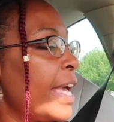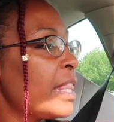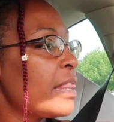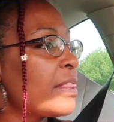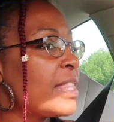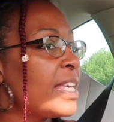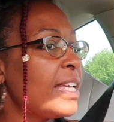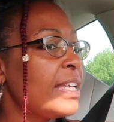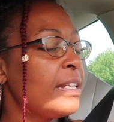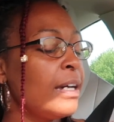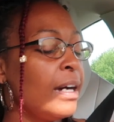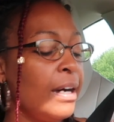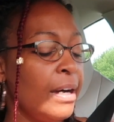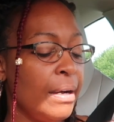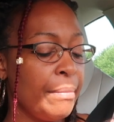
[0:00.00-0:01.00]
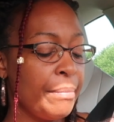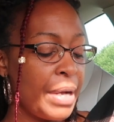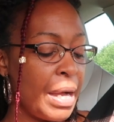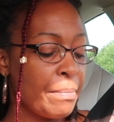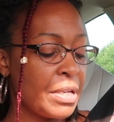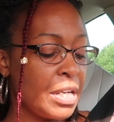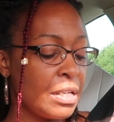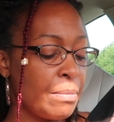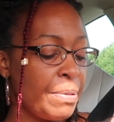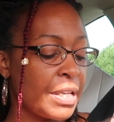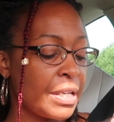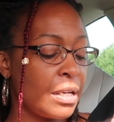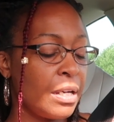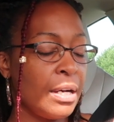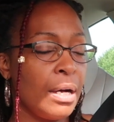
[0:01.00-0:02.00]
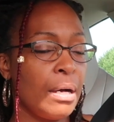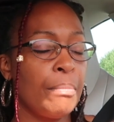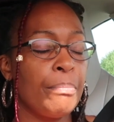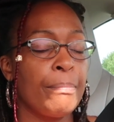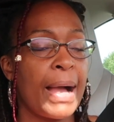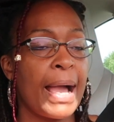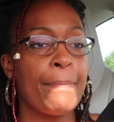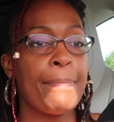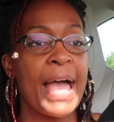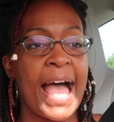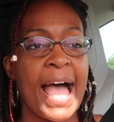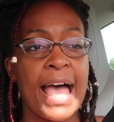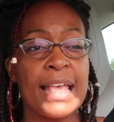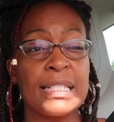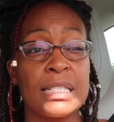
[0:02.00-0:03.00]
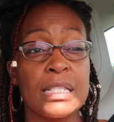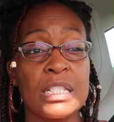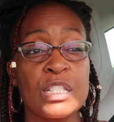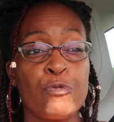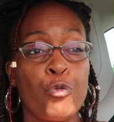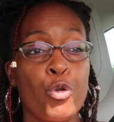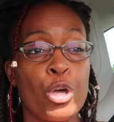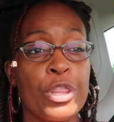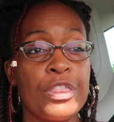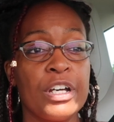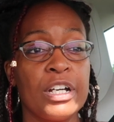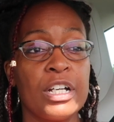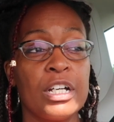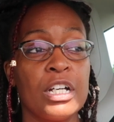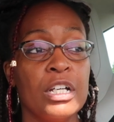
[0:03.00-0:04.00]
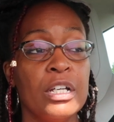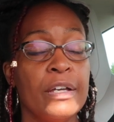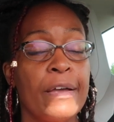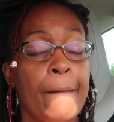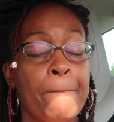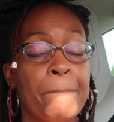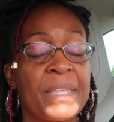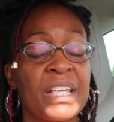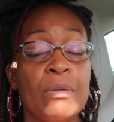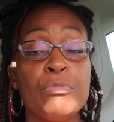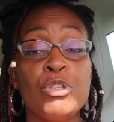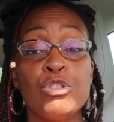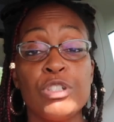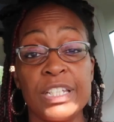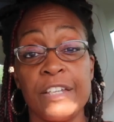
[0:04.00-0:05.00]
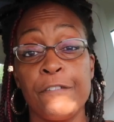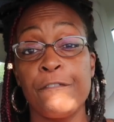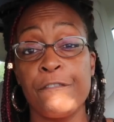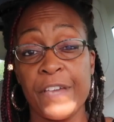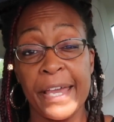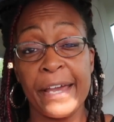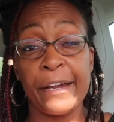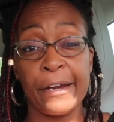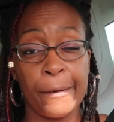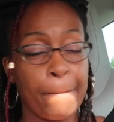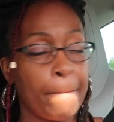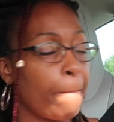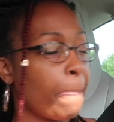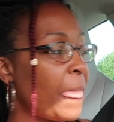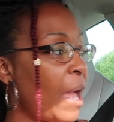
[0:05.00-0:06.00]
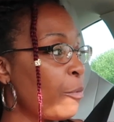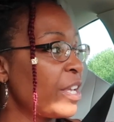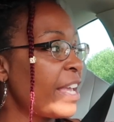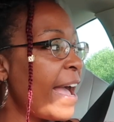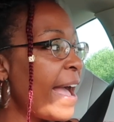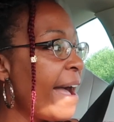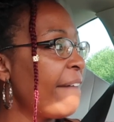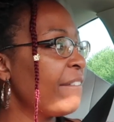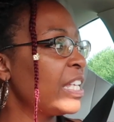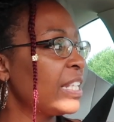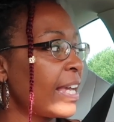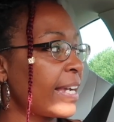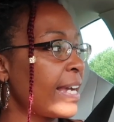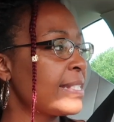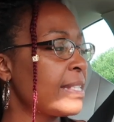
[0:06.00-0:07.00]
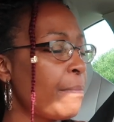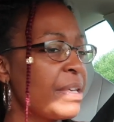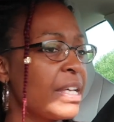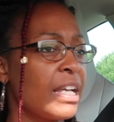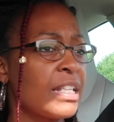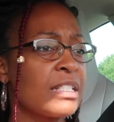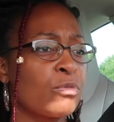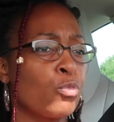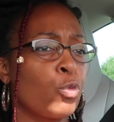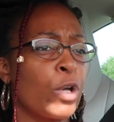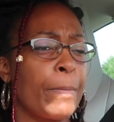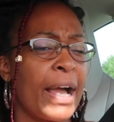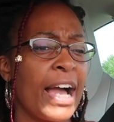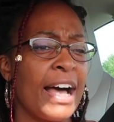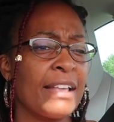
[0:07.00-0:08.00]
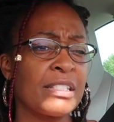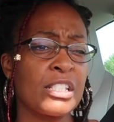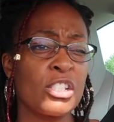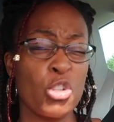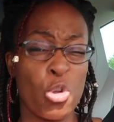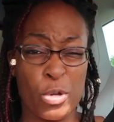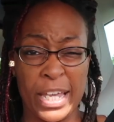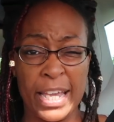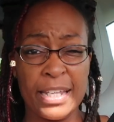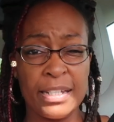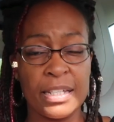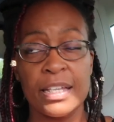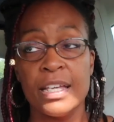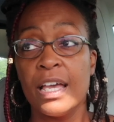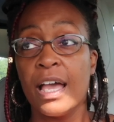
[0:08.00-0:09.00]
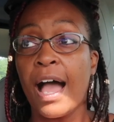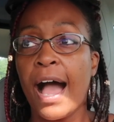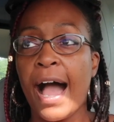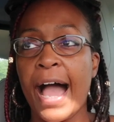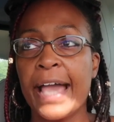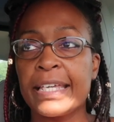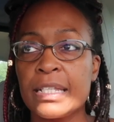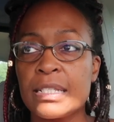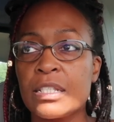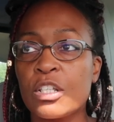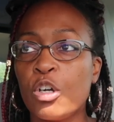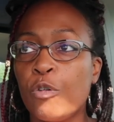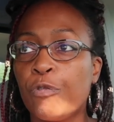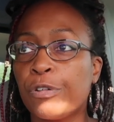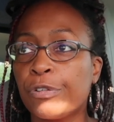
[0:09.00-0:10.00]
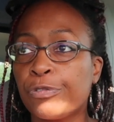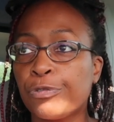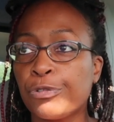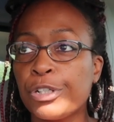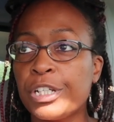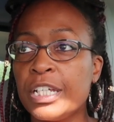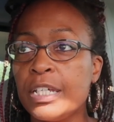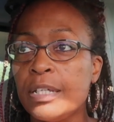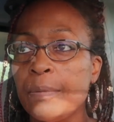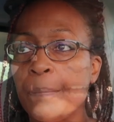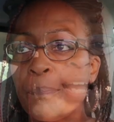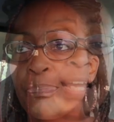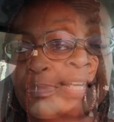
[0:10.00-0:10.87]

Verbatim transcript: and then um, I'm gonna pick up my passes for the community fair that we have. And like I said, because where my house is located, I get to go for free.